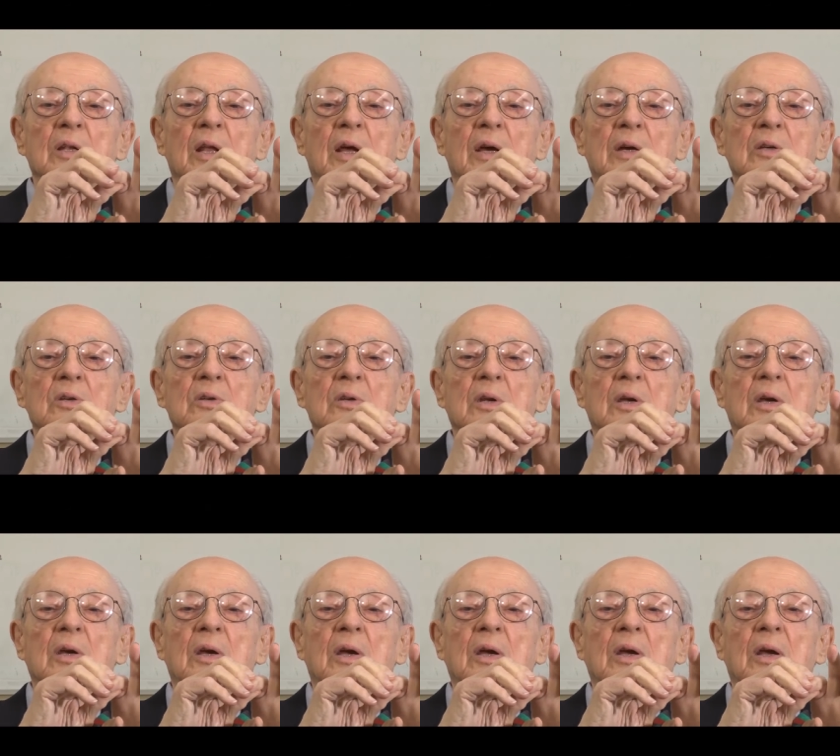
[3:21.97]
next,
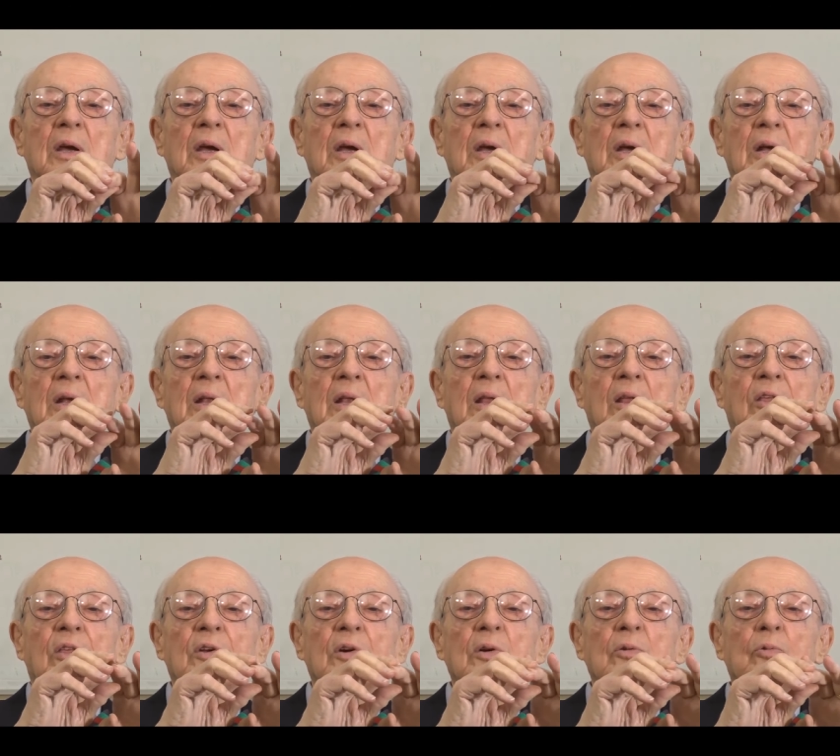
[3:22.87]

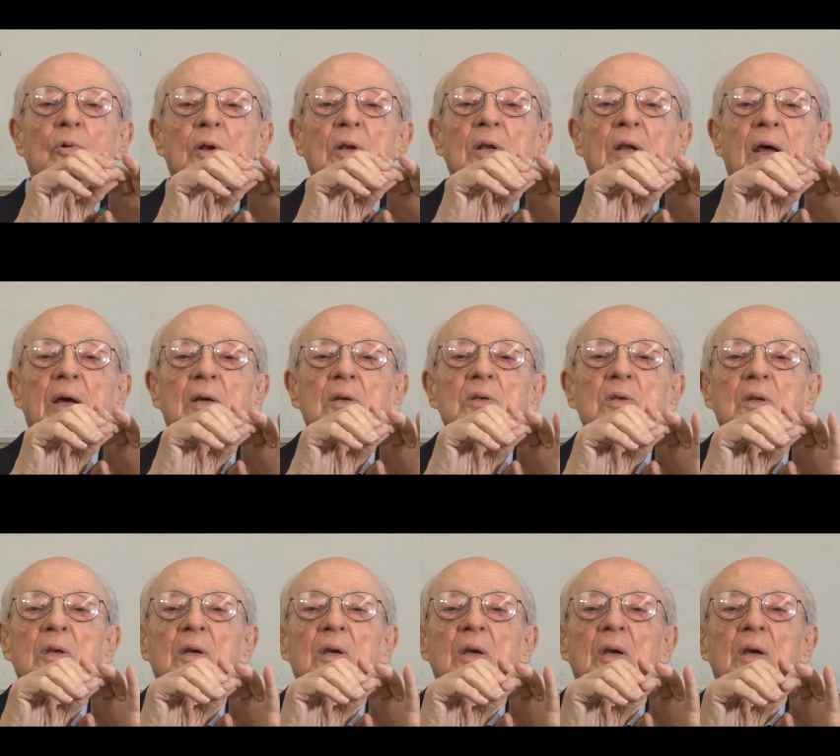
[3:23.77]
the third one next